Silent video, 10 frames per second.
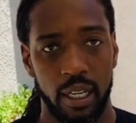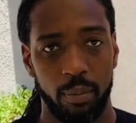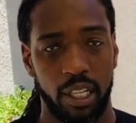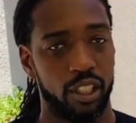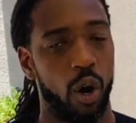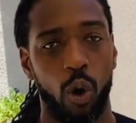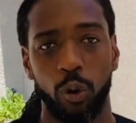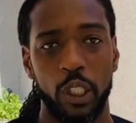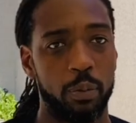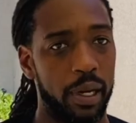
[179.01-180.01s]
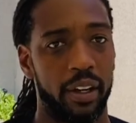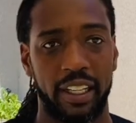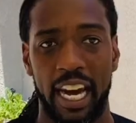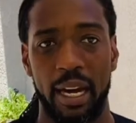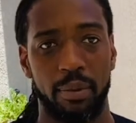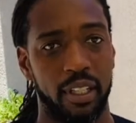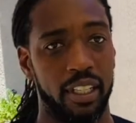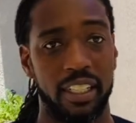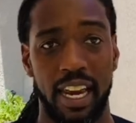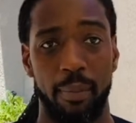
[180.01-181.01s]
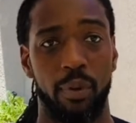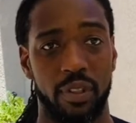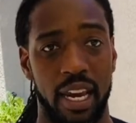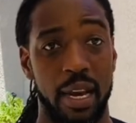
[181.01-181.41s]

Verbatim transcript: because the Holy Spirit came to the disciples and